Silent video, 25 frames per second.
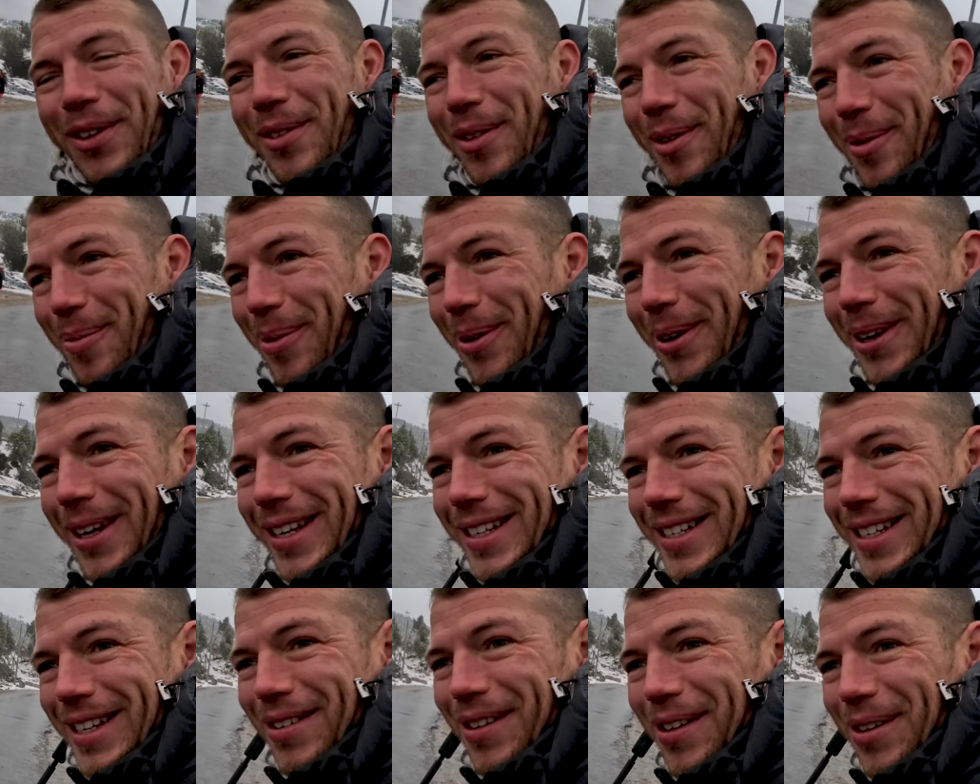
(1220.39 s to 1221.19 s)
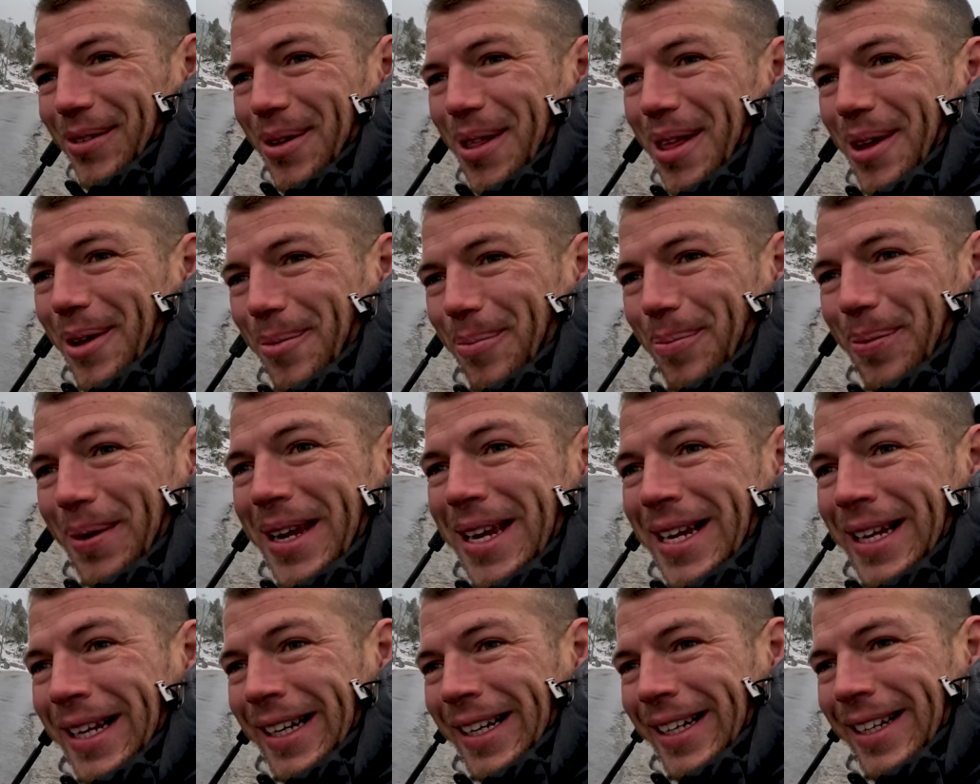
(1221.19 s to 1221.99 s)
for everybody. He's leaving without
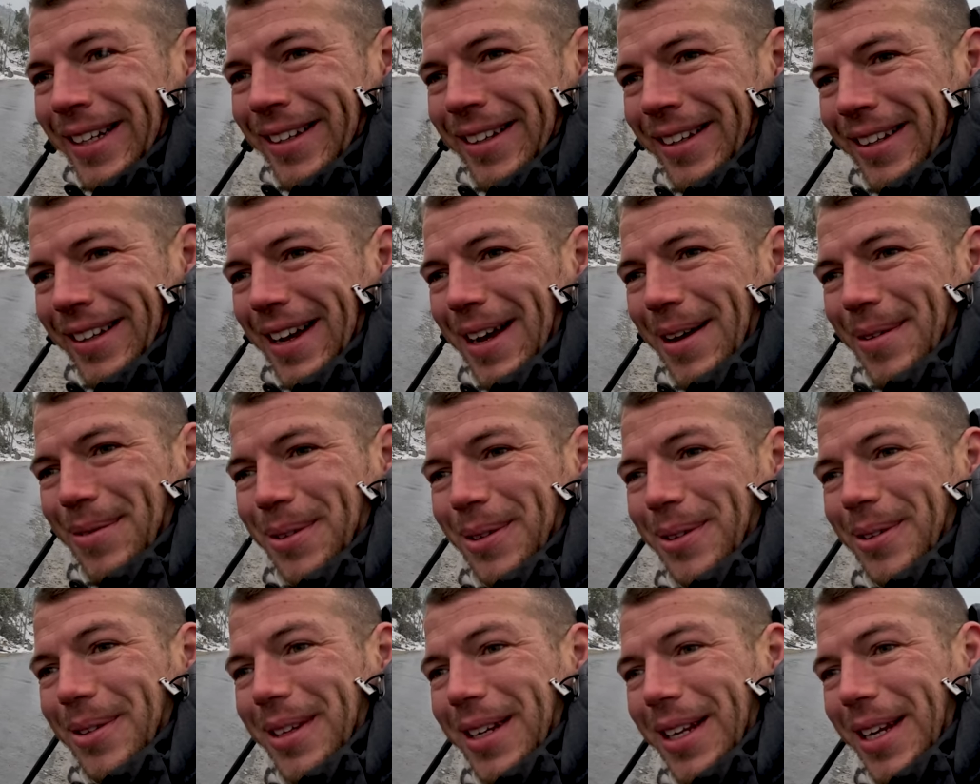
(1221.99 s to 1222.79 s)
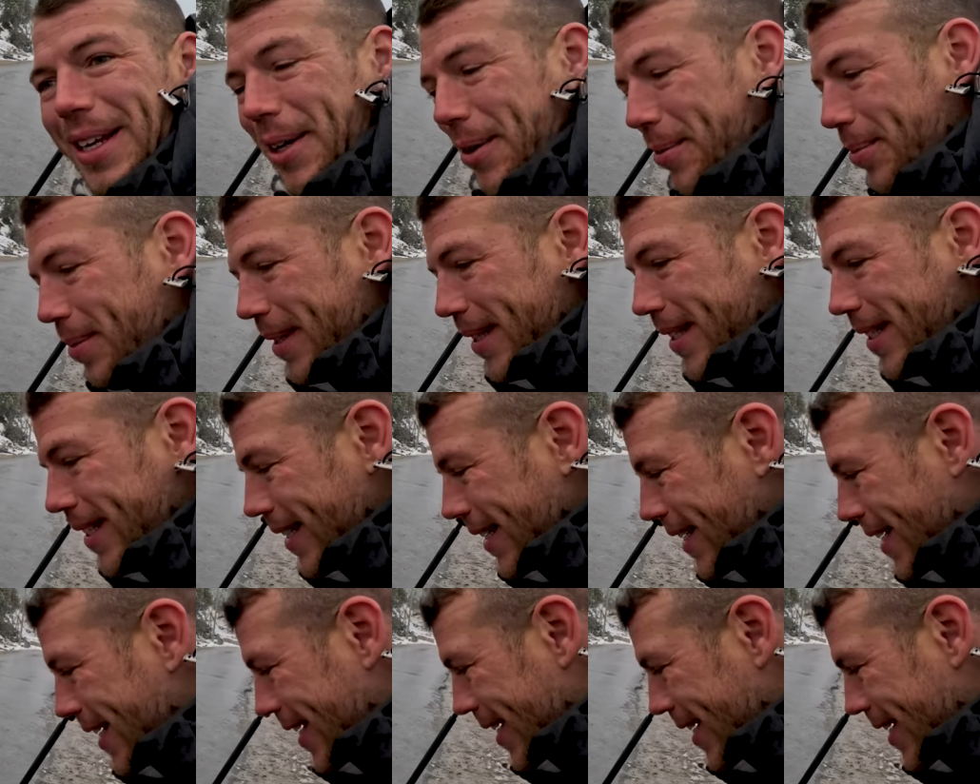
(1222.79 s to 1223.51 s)
paying. Absolutely helpless.